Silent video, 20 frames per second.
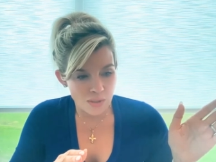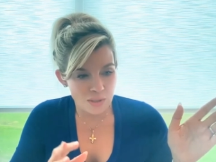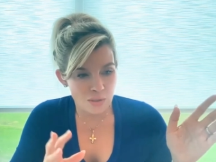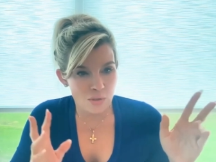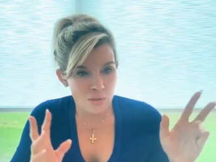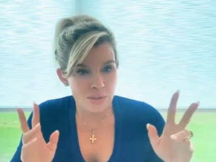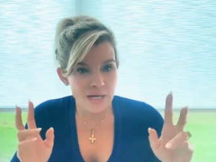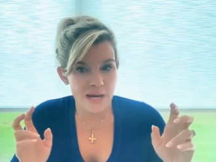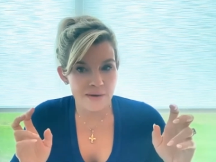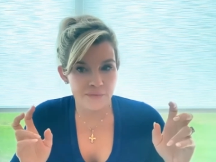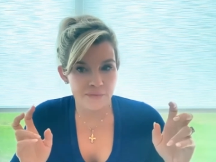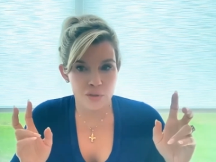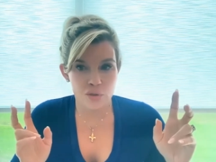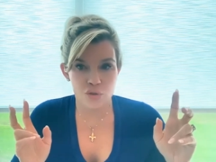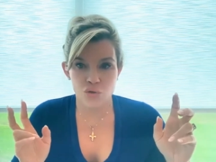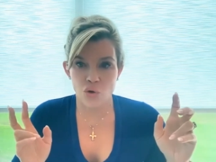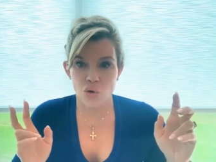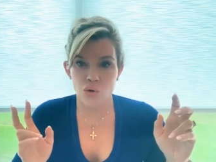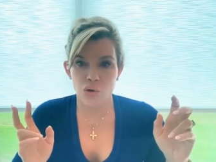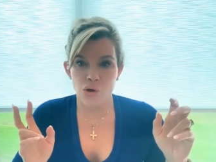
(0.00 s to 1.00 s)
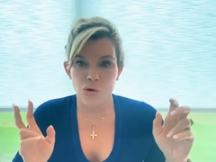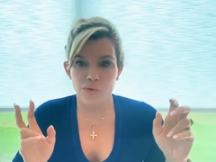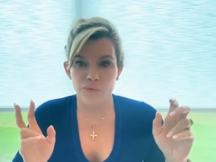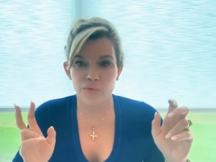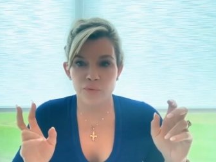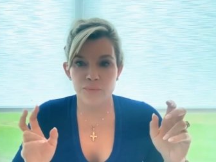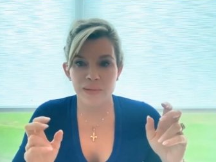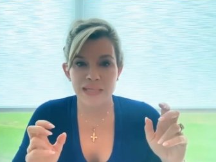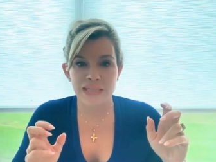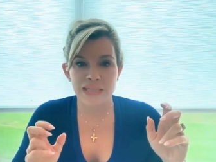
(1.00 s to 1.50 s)
could have control
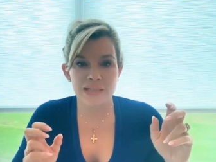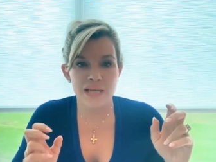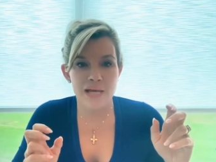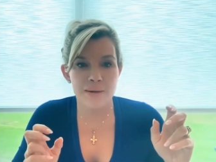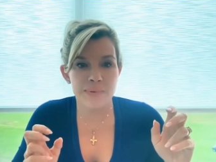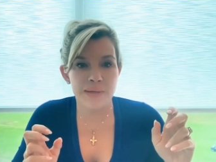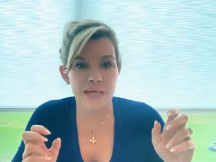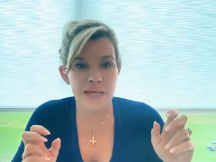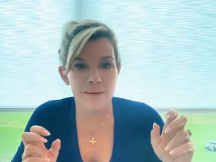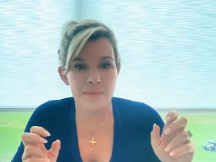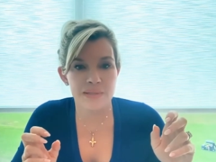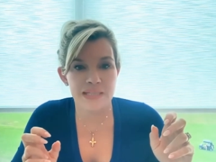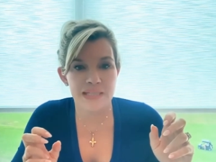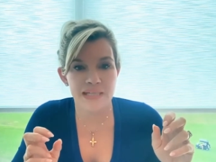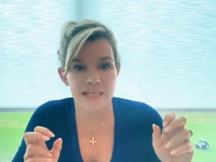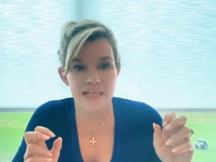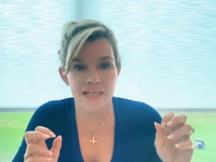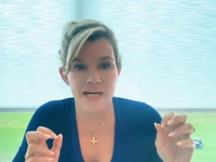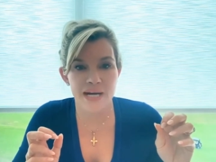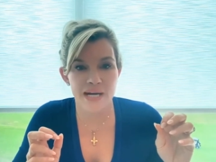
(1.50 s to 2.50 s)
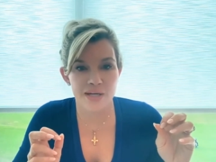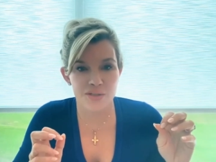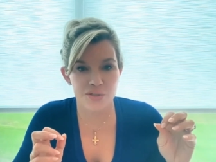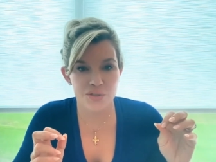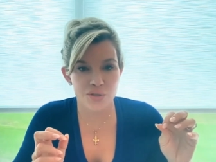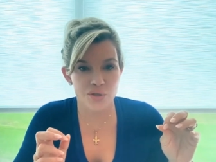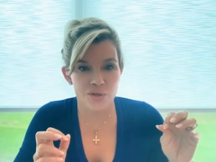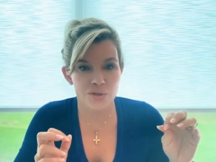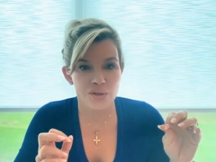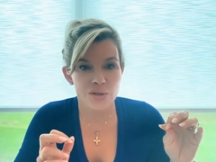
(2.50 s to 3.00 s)
over me till I became a
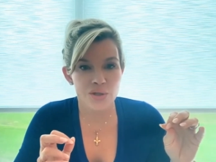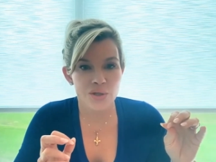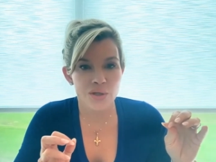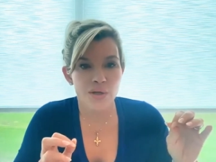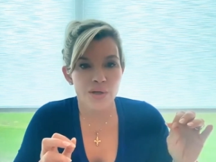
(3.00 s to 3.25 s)
teenager.